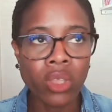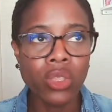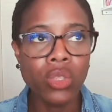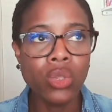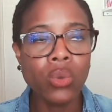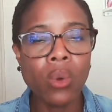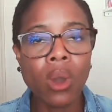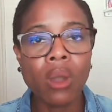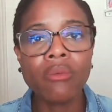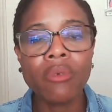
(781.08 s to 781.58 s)

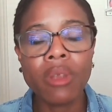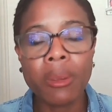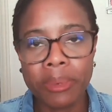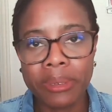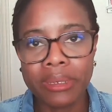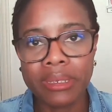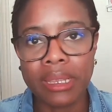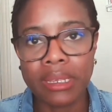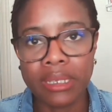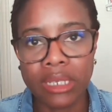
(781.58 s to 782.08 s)
You are
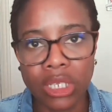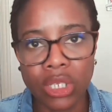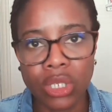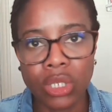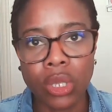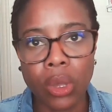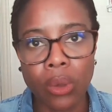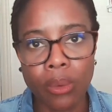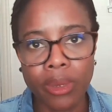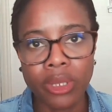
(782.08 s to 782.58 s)
representing
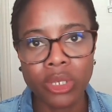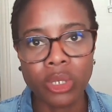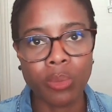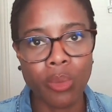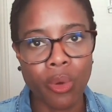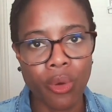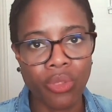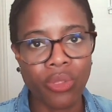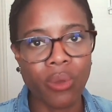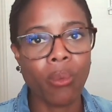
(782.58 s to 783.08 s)
so much
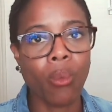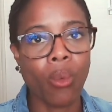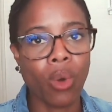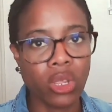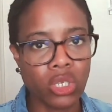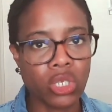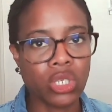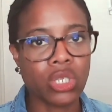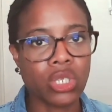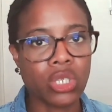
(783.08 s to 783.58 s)
more than
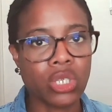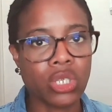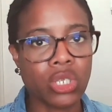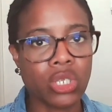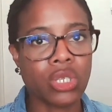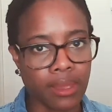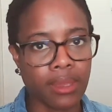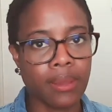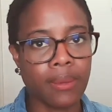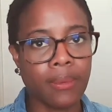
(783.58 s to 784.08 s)
what you
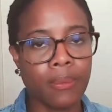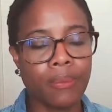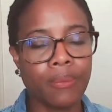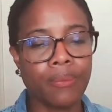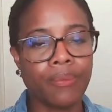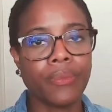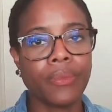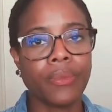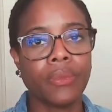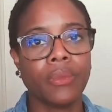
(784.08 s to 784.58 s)
think.
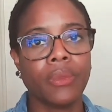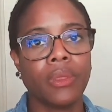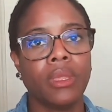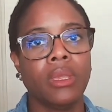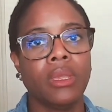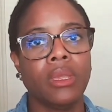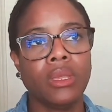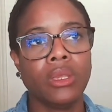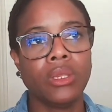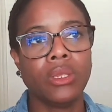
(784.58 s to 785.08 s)

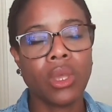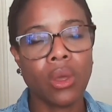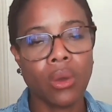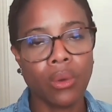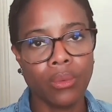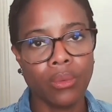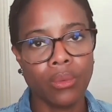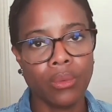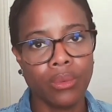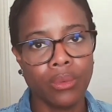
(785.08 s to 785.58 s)

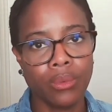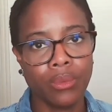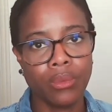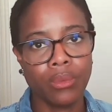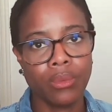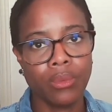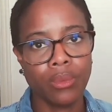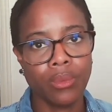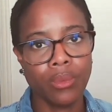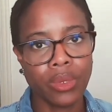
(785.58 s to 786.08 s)
So,
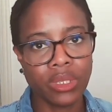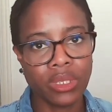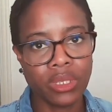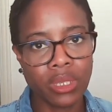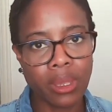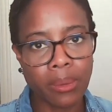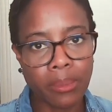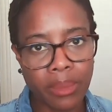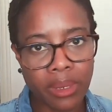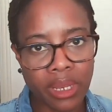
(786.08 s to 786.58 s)
when
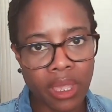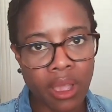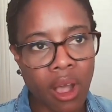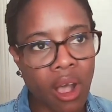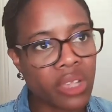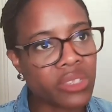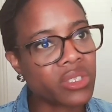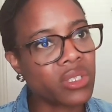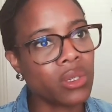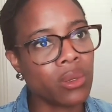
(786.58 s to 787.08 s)
somebody
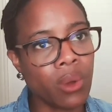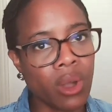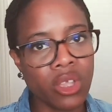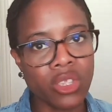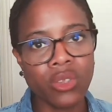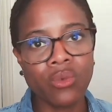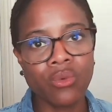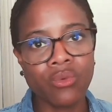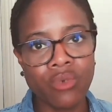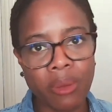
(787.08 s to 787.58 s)
asks you, are
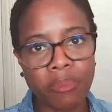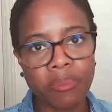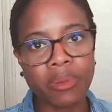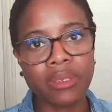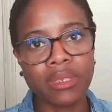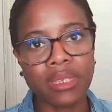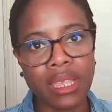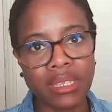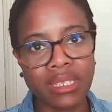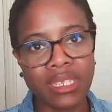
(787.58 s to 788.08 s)
you
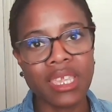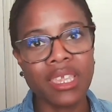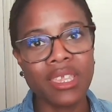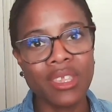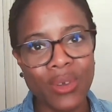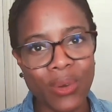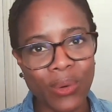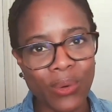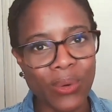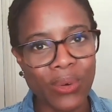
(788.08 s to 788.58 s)
representing
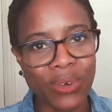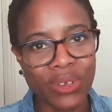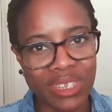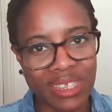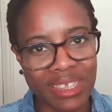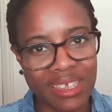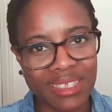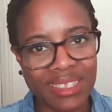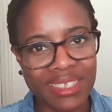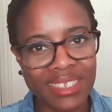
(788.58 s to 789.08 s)
your
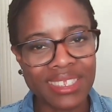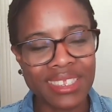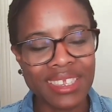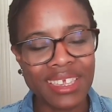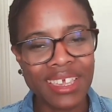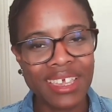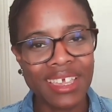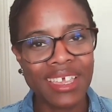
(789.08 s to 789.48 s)
audience?